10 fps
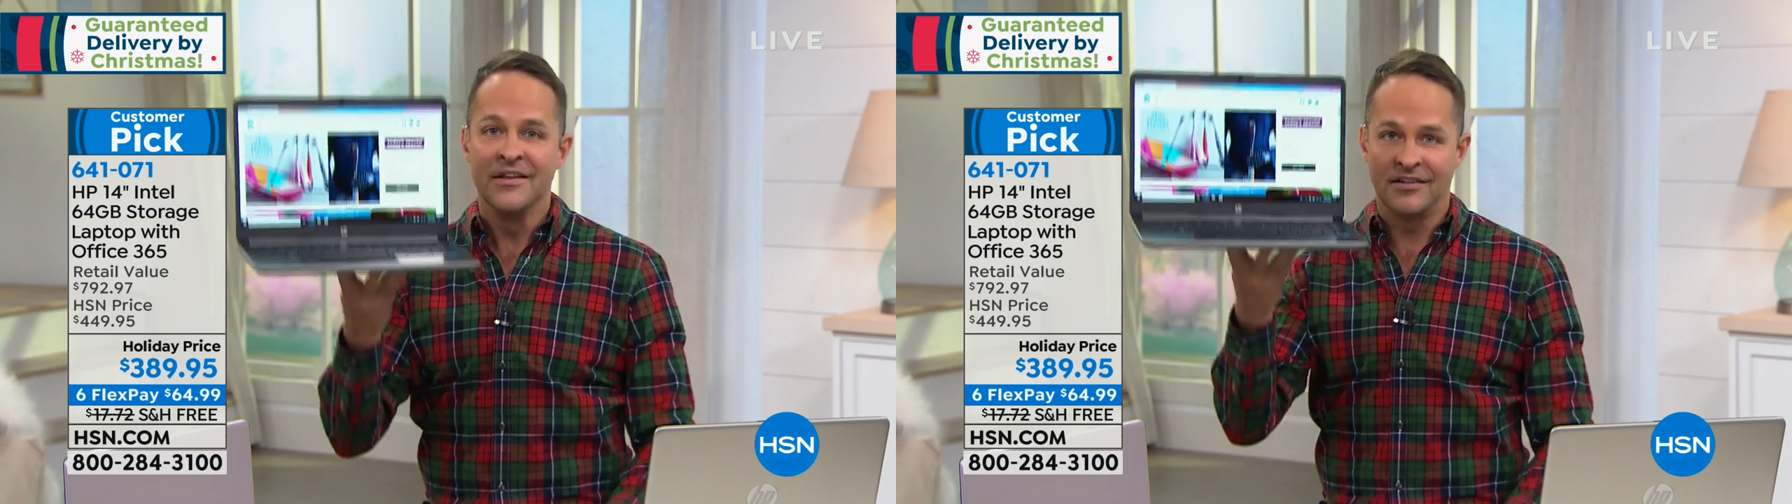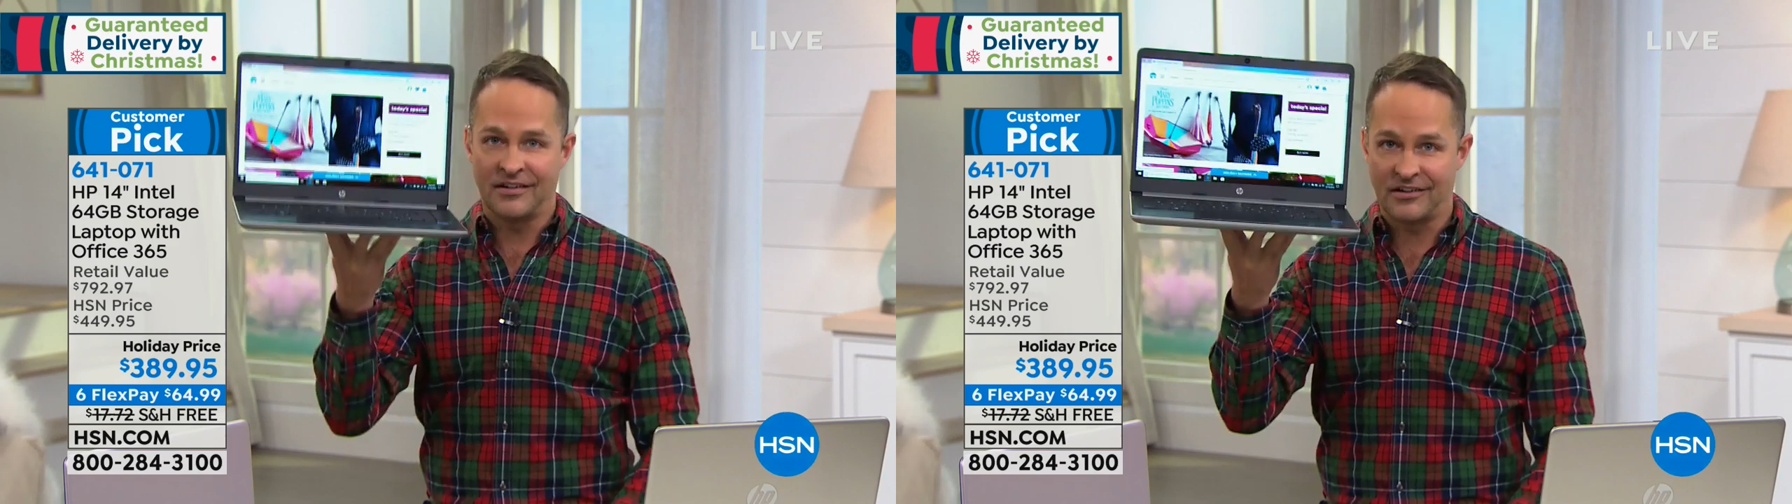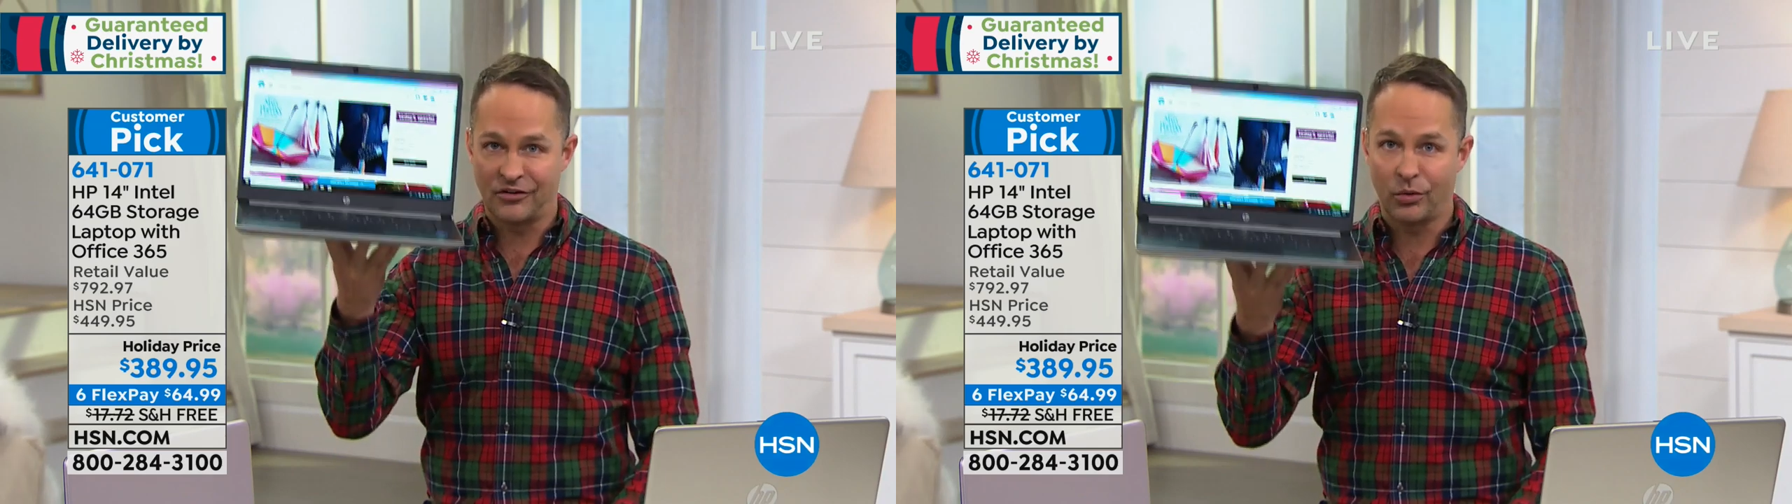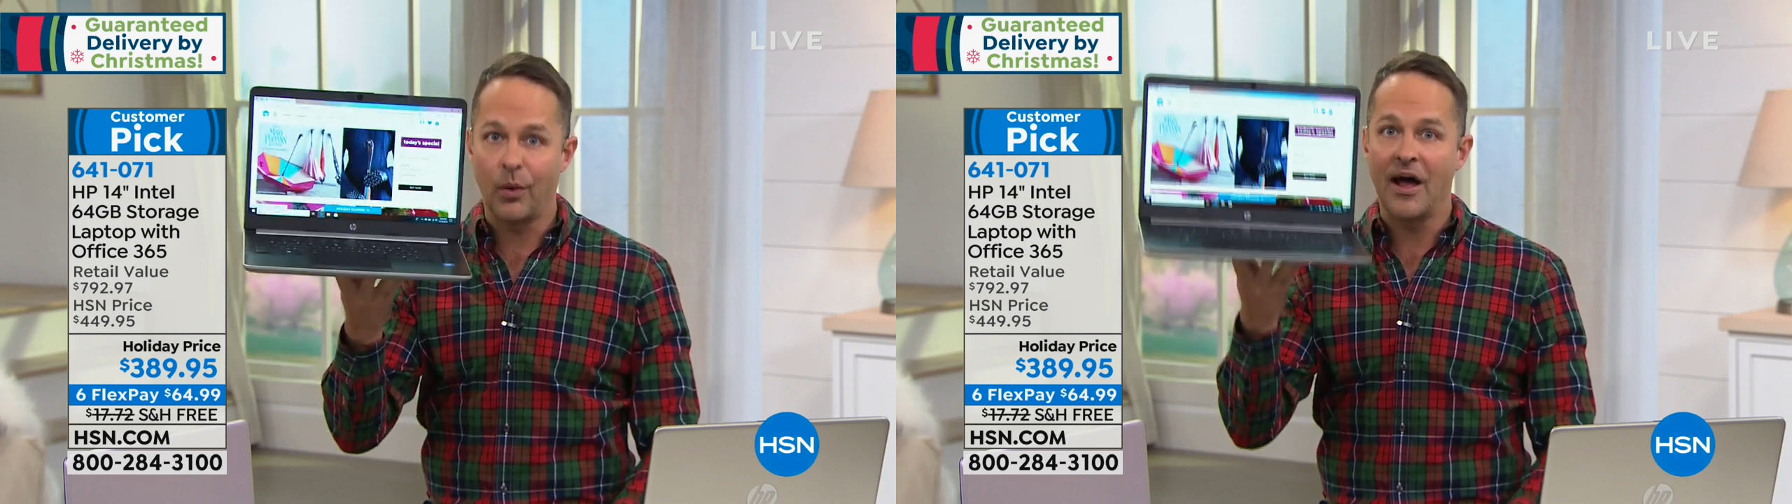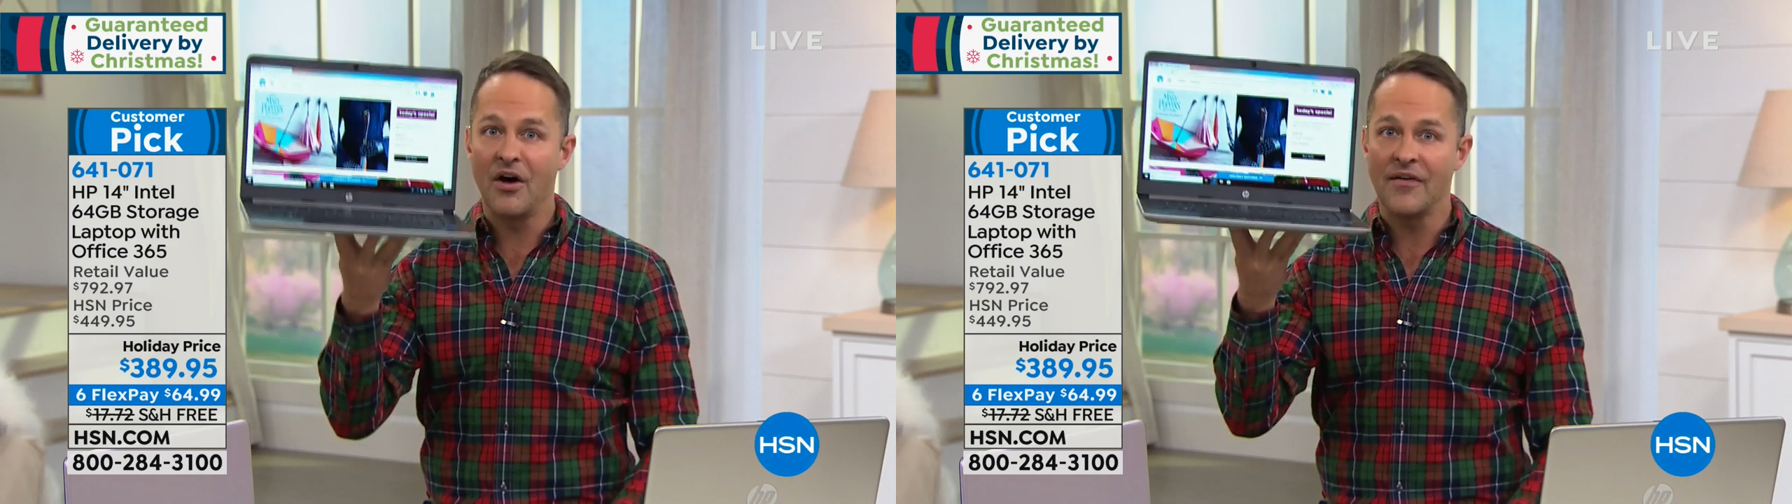This is a
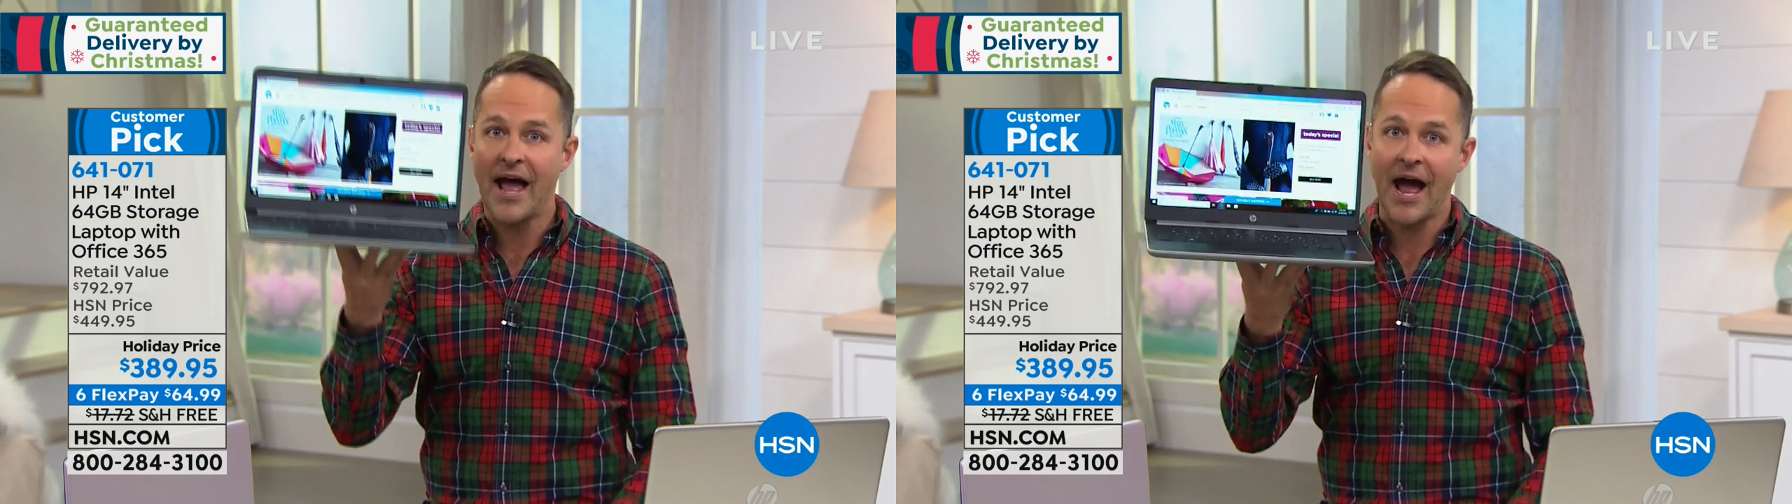twelve